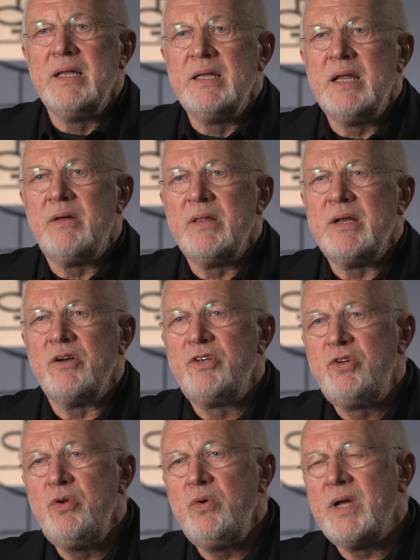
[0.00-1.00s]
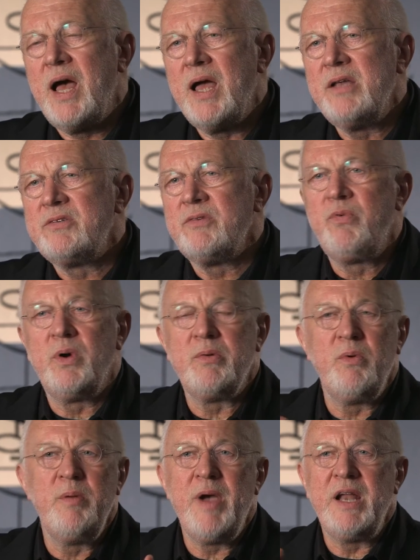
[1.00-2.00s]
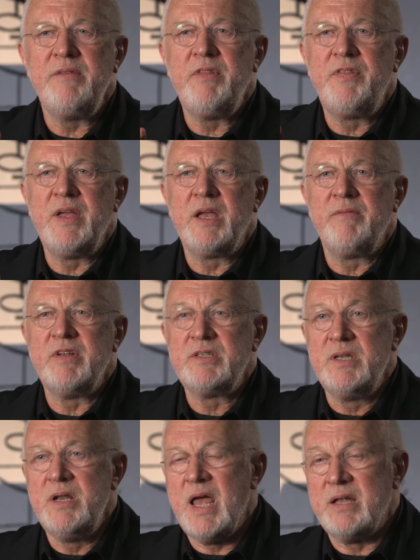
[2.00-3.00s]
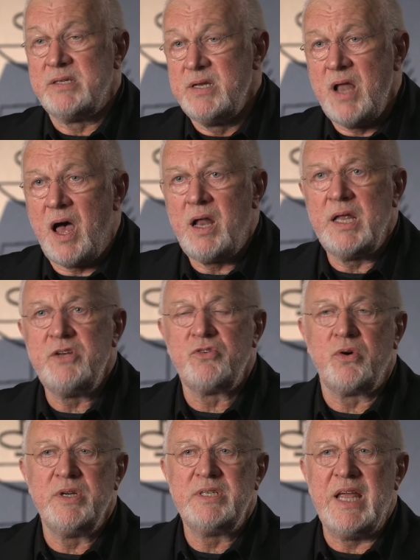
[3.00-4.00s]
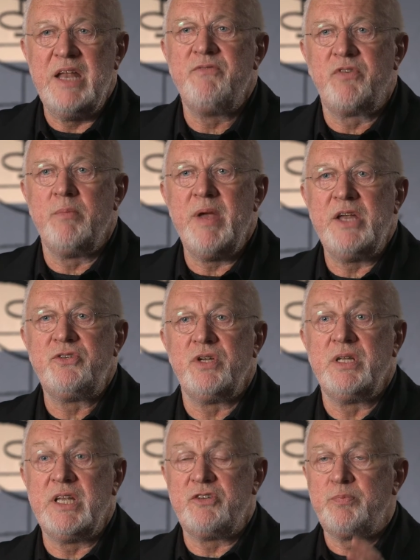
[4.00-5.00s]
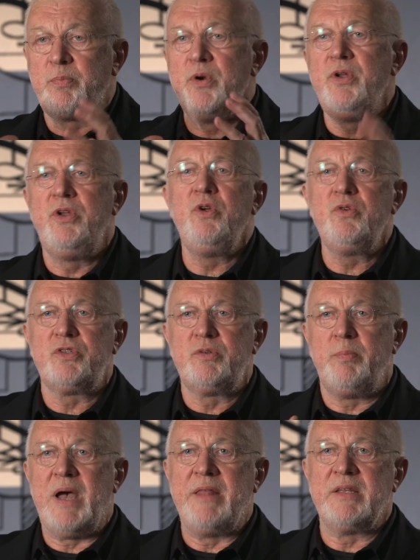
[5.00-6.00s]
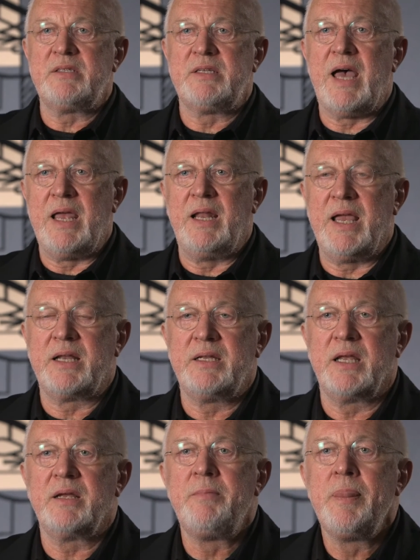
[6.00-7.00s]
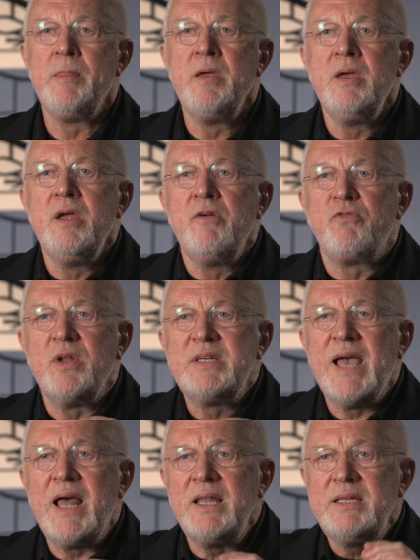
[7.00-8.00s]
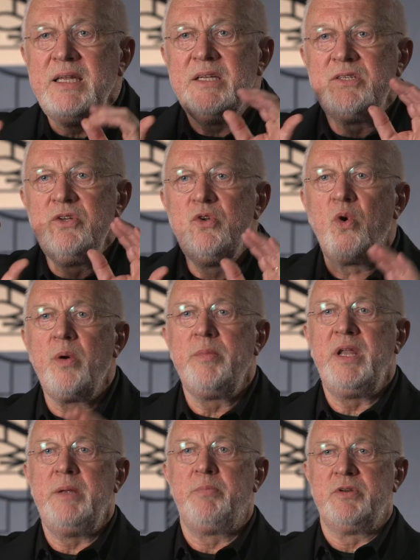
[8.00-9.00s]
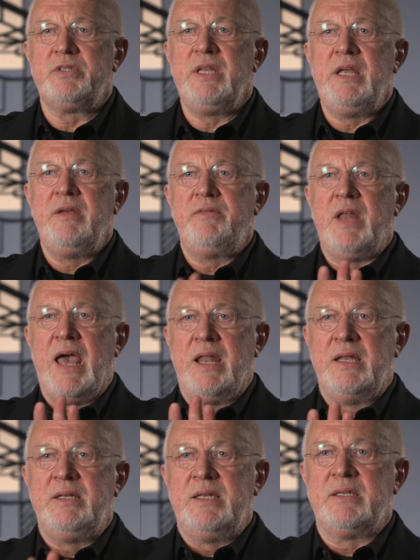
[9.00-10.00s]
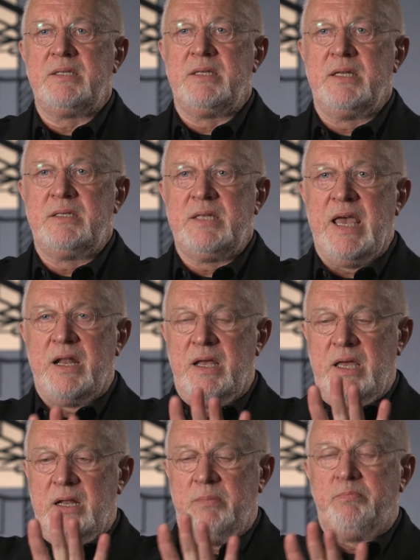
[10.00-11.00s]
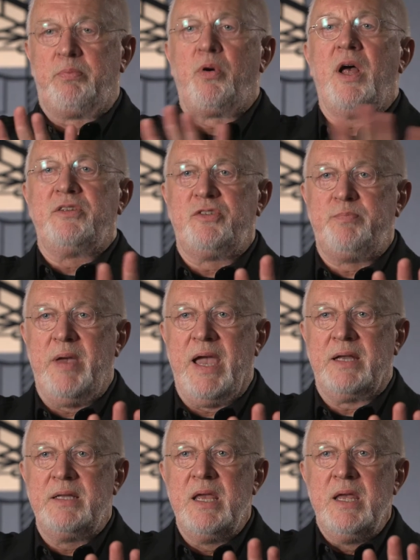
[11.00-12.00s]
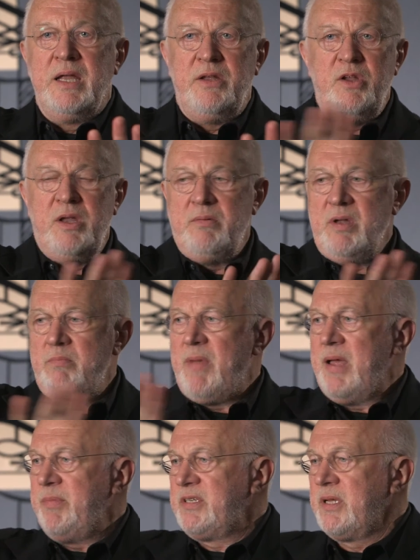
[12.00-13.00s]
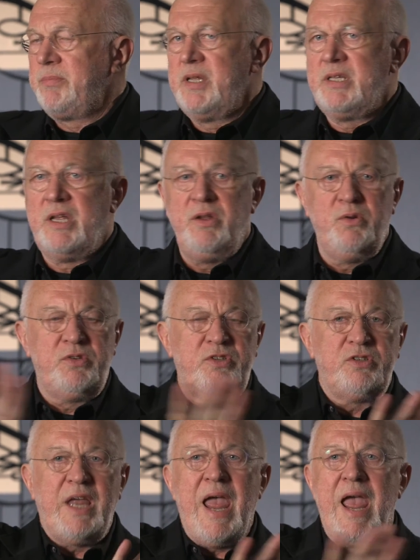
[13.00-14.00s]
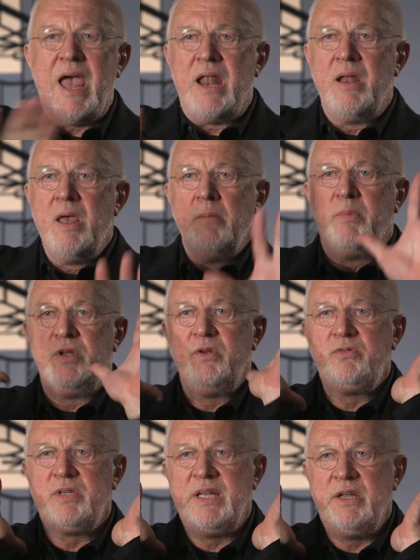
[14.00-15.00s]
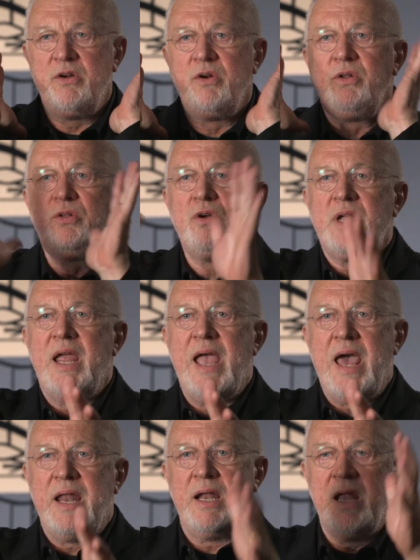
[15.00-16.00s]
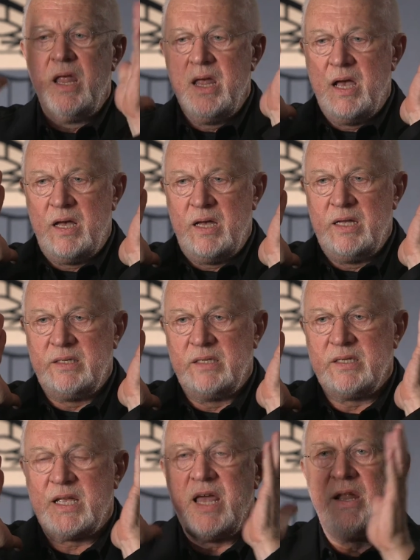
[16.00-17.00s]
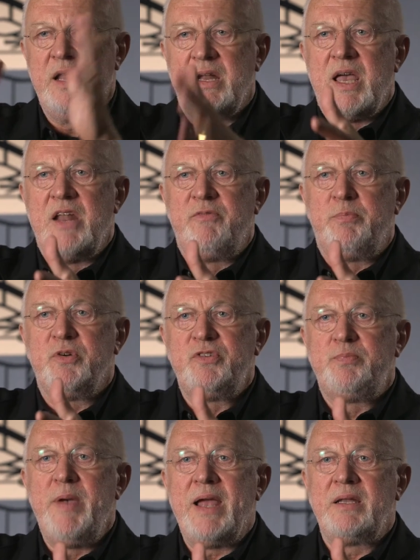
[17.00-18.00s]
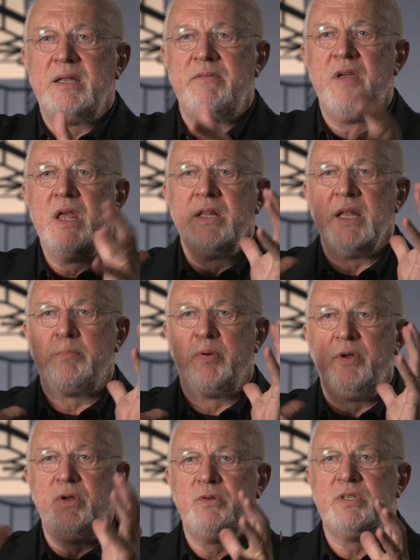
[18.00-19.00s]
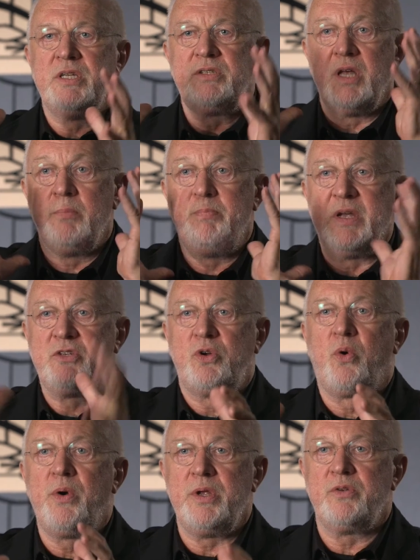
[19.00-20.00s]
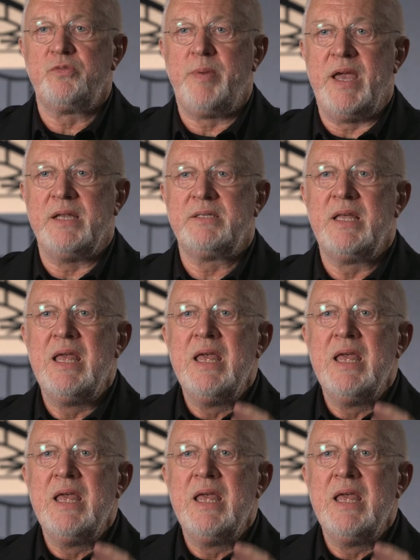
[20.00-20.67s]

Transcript: Now, there are two kinds of what we might even think of as knowledge or as information that's produced by this dialectic. Frontality is normally perceived at a distance, at a prospect. It might be something that you scan, but usually you're looking at it in a kind of perspective that produces pictorial space.